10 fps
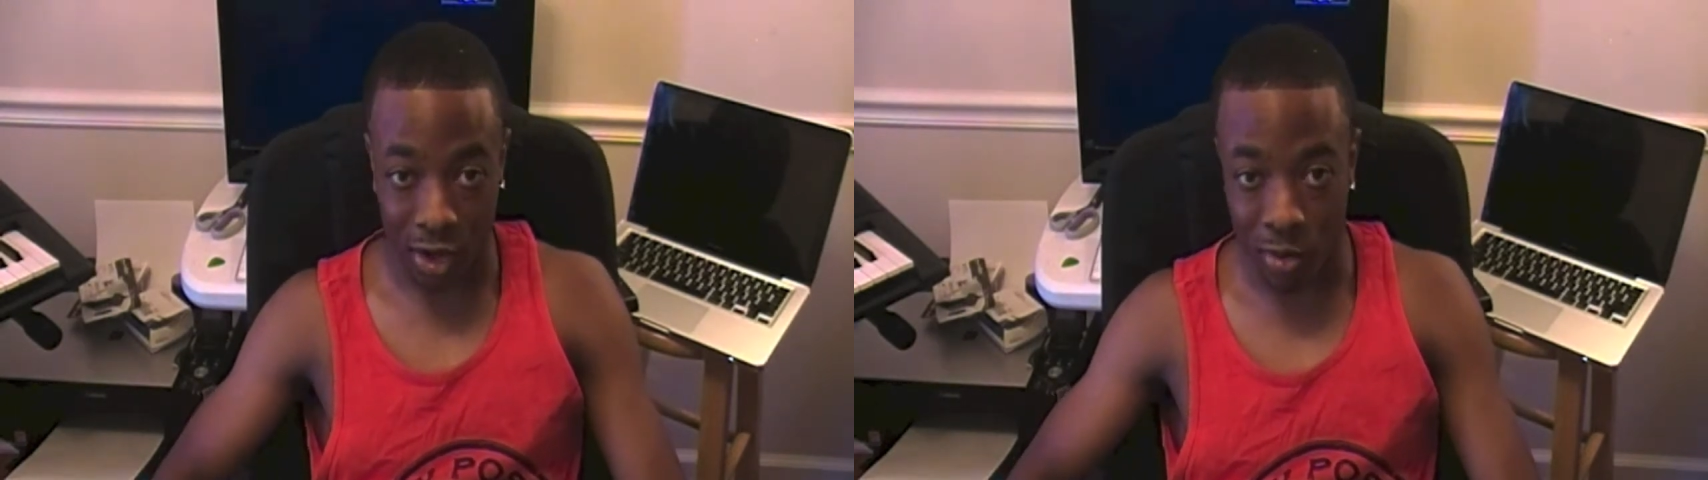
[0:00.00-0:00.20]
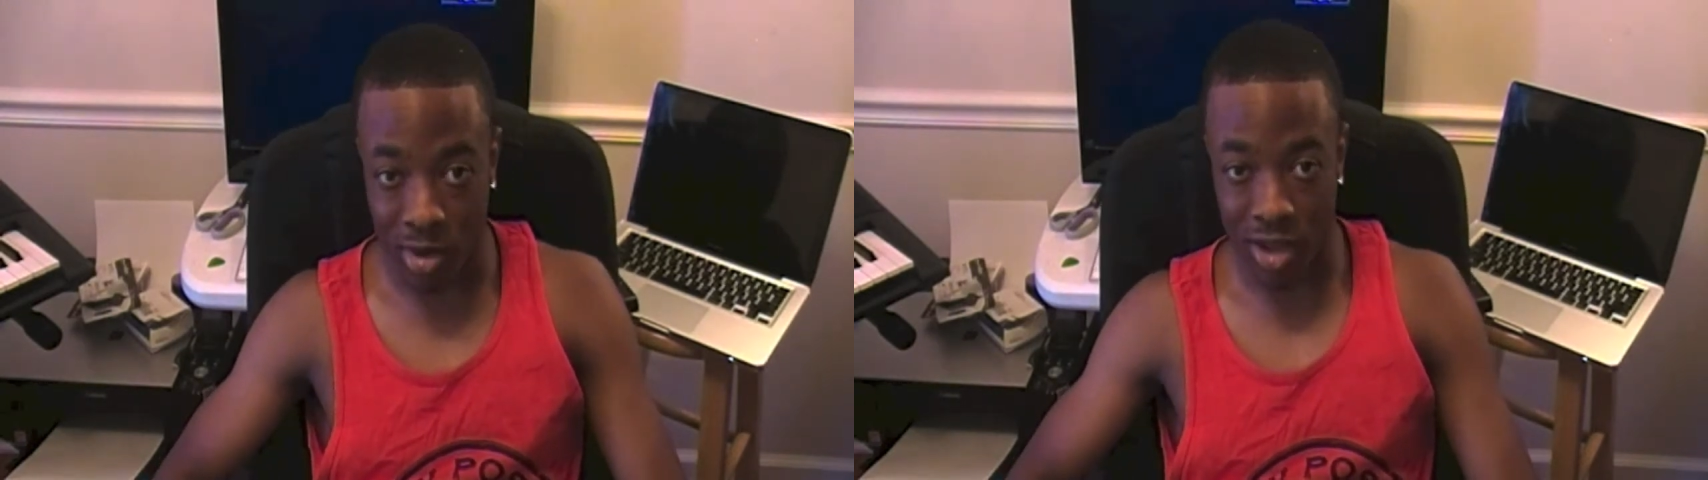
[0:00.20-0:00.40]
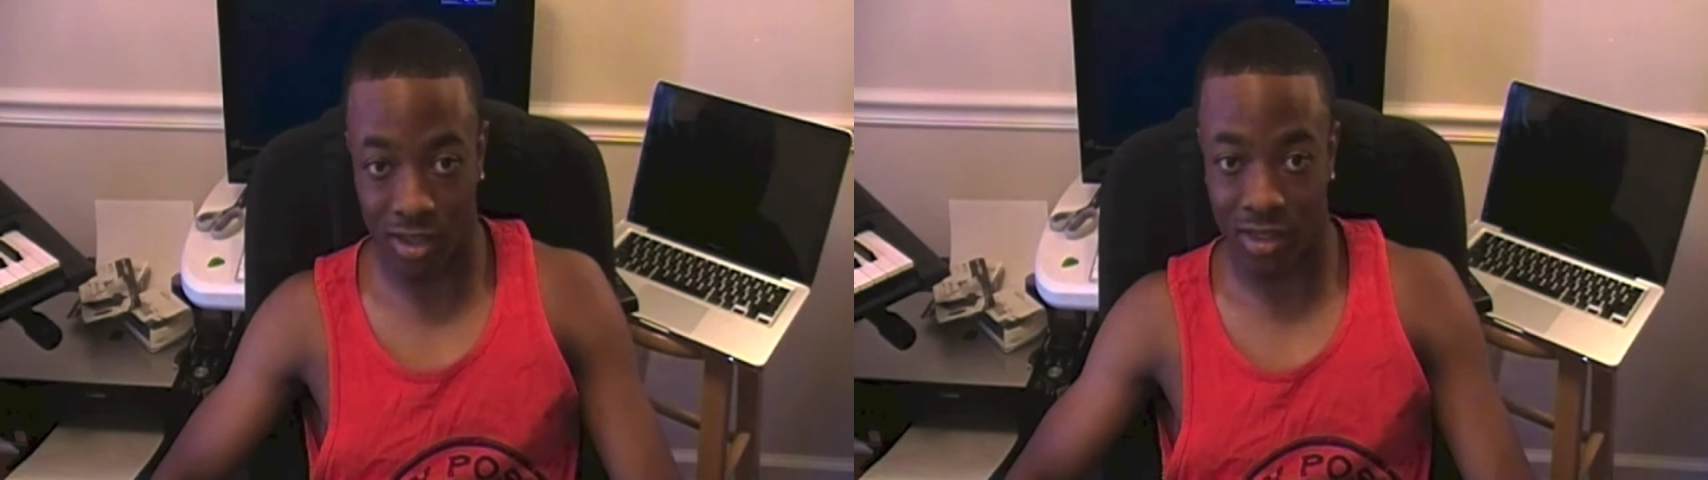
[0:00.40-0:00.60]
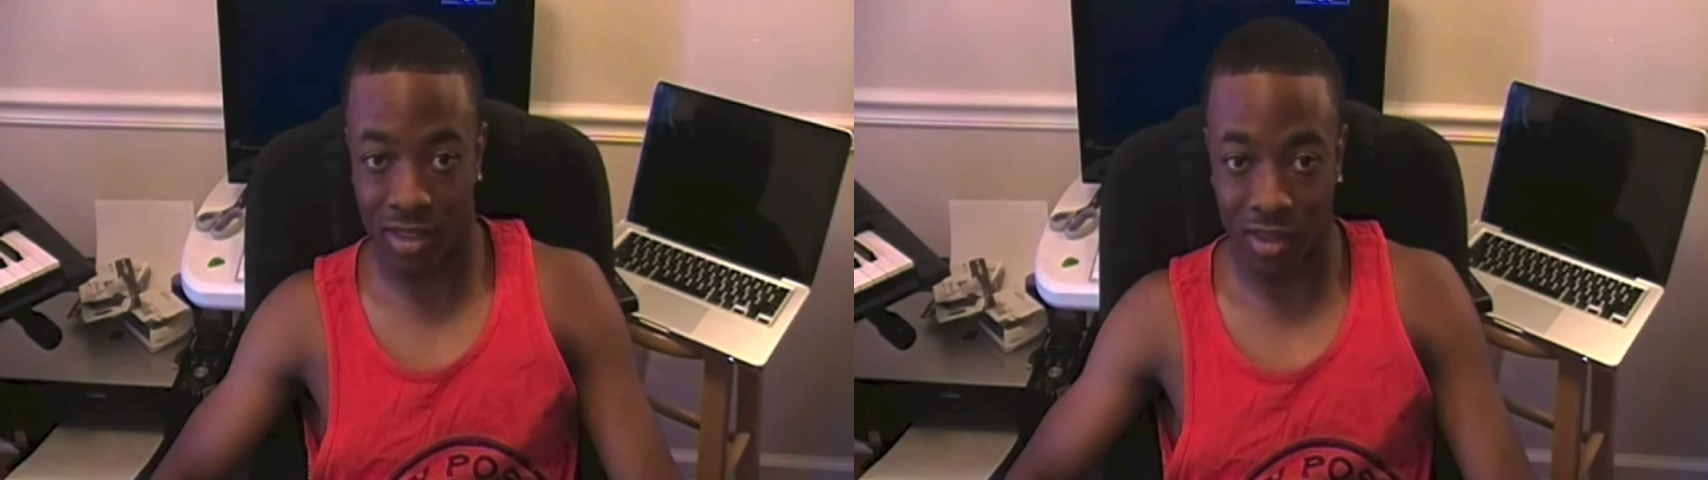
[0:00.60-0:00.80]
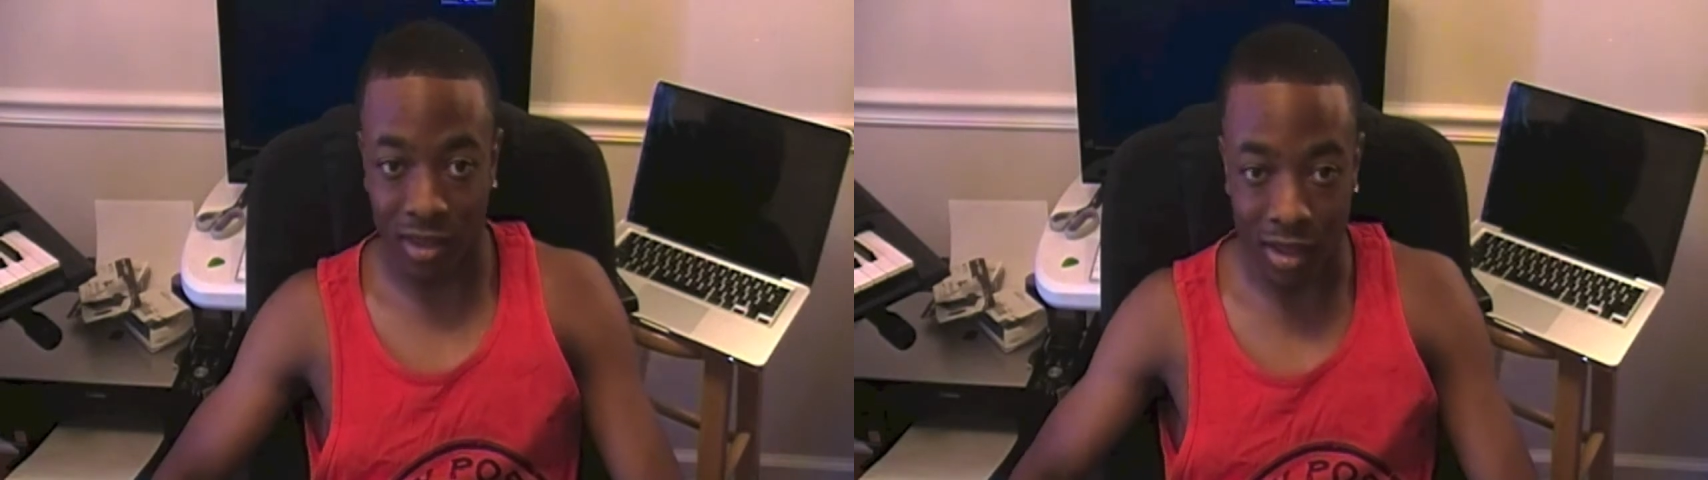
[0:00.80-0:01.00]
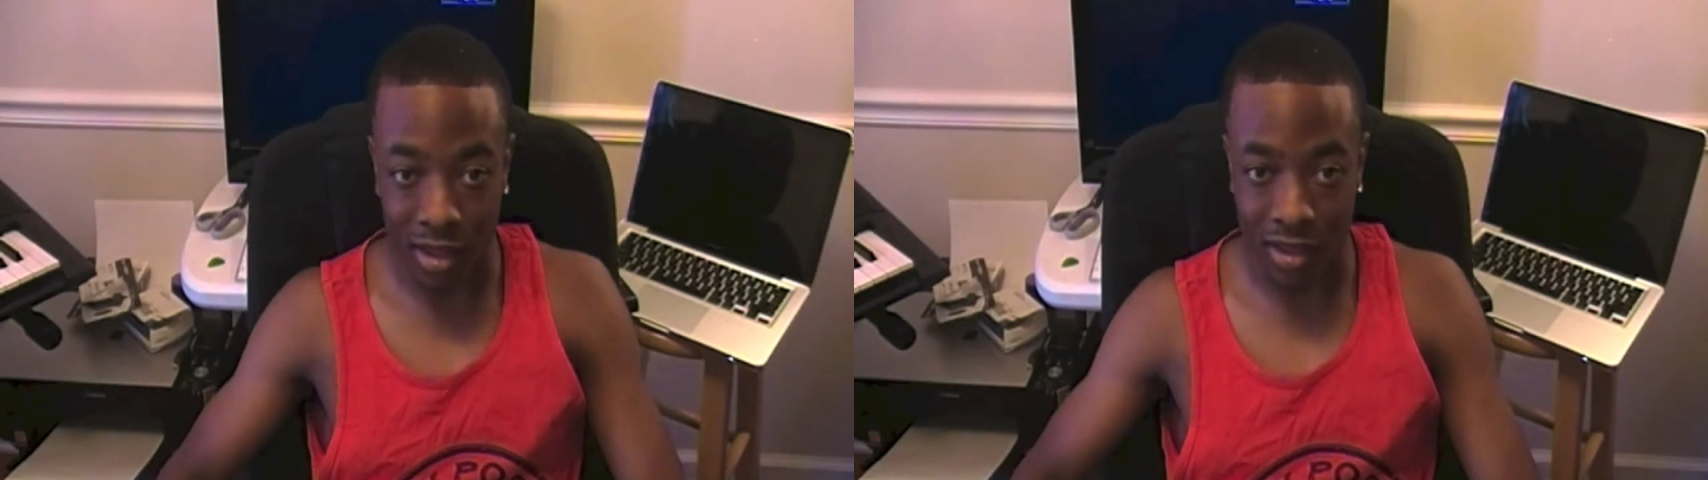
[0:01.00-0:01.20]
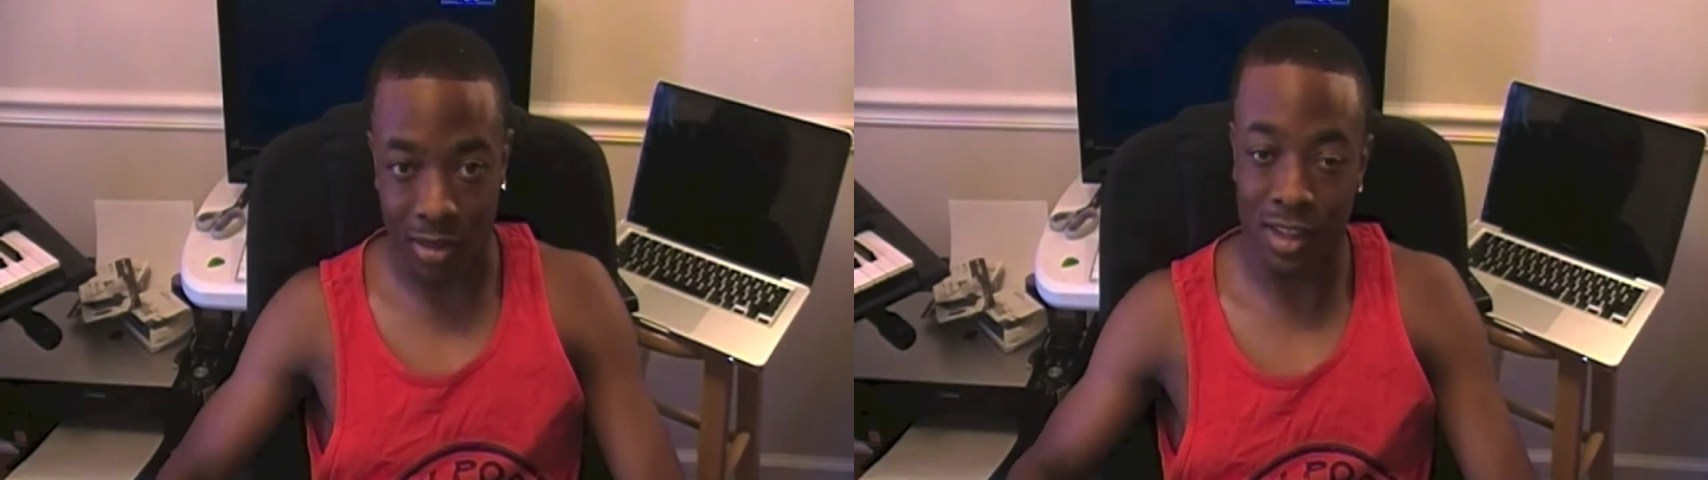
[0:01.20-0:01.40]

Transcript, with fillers: Gomez thing.